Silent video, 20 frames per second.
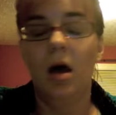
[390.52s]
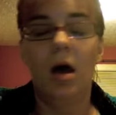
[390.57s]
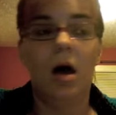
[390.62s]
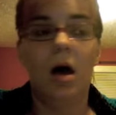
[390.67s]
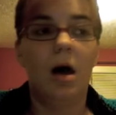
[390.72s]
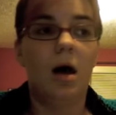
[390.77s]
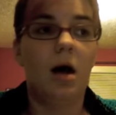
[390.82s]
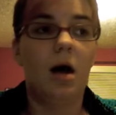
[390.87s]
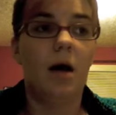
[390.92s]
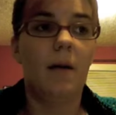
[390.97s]

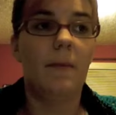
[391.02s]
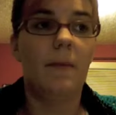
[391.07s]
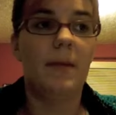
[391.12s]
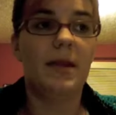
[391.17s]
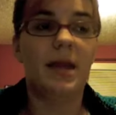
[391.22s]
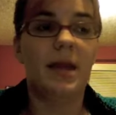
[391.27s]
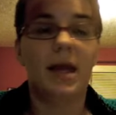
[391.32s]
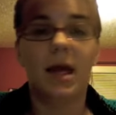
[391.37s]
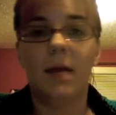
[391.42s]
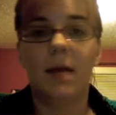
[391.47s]
but
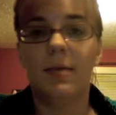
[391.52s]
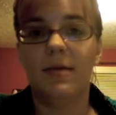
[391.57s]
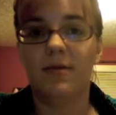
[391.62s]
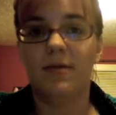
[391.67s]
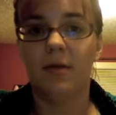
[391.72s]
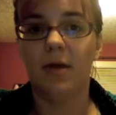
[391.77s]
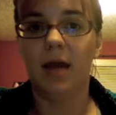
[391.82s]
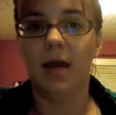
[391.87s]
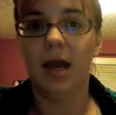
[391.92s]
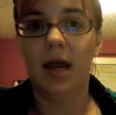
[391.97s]
that came in
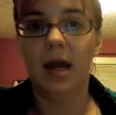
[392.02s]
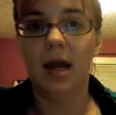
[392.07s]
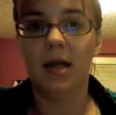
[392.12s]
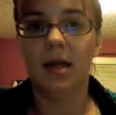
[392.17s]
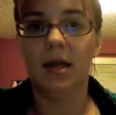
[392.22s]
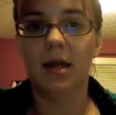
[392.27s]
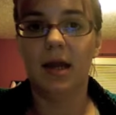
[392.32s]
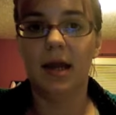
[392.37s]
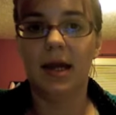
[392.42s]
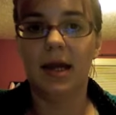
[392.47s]
very handy.
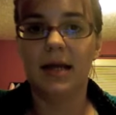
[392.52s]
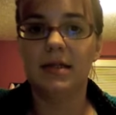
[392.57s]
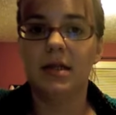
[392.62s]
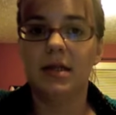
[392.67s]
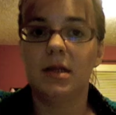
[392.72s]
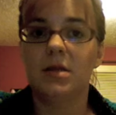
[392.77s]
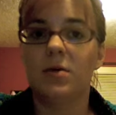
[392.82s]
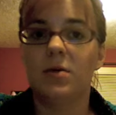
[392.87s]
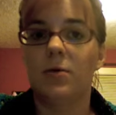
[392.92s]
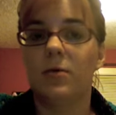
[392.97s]
And like I said,
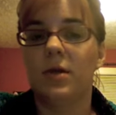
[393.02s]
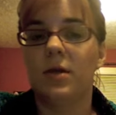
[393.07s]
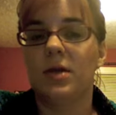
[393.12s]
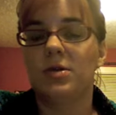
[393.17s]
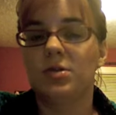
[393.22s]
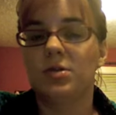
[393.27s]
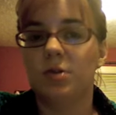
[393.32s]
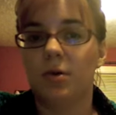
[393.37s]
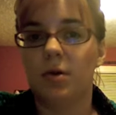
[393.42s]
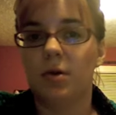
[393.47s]
this whole thing
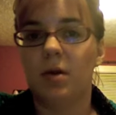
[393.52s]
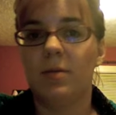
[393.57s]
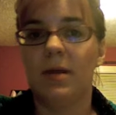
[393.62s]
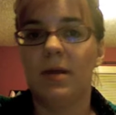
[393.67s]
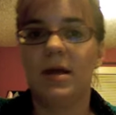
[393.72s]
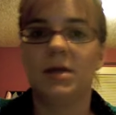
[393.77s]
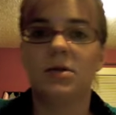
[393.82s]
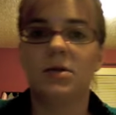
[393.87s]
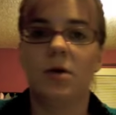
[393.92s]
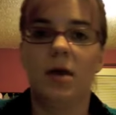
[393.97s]
started
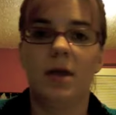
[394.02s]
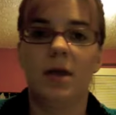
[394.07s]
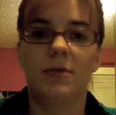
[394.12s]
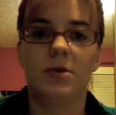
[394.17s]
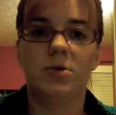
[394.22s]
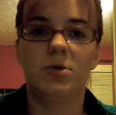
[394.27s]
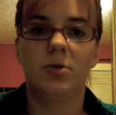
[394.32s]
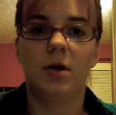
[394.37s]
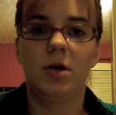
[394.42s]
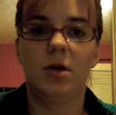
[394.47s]
because all I was
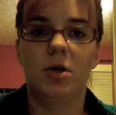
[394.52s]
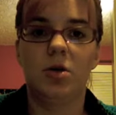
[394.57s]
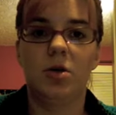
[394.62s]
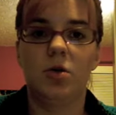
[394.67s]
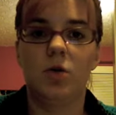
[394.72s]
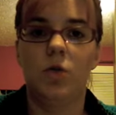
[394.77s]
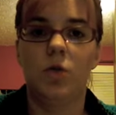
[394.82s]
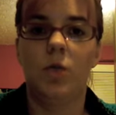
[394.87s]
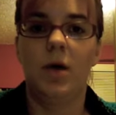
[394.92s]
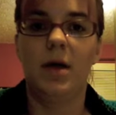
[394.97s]
trying to
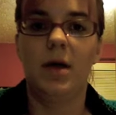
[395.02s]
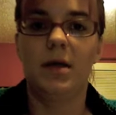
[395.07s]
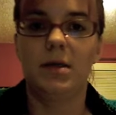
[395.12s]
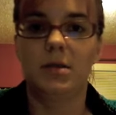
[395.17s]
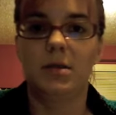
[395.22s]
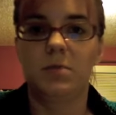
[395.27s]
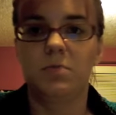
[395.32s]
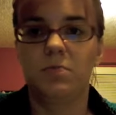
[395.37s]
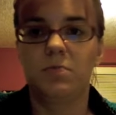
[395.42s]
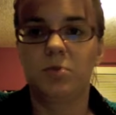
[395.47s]
do was
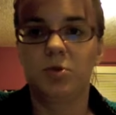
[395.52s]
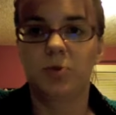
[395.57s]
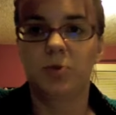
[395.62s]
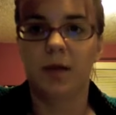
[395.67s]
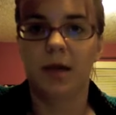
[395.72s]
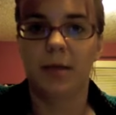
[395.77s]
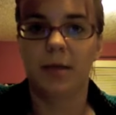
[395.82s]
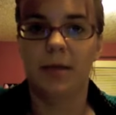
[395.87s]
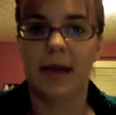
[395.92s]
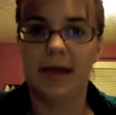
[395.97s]
shrink
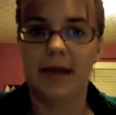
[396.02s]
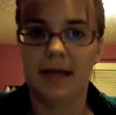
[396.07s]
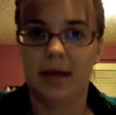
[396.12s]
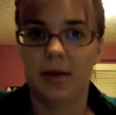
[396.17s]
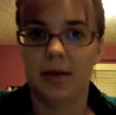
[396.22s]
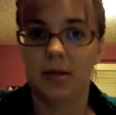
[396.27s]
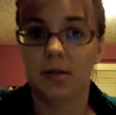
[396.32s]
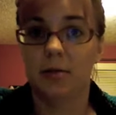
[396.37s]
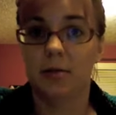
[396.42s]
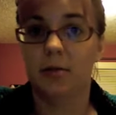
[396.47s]
it back
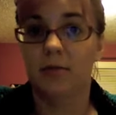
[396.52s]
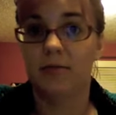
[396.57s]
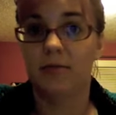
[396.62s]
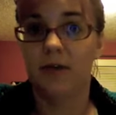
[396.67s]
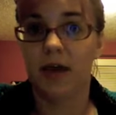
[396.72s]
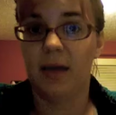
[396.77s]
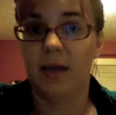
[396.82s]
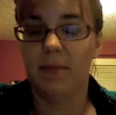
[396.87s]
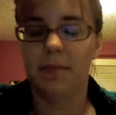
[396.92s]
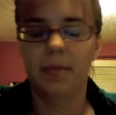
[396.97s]
down so it would
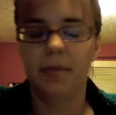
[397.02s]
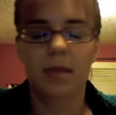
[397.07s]
fit.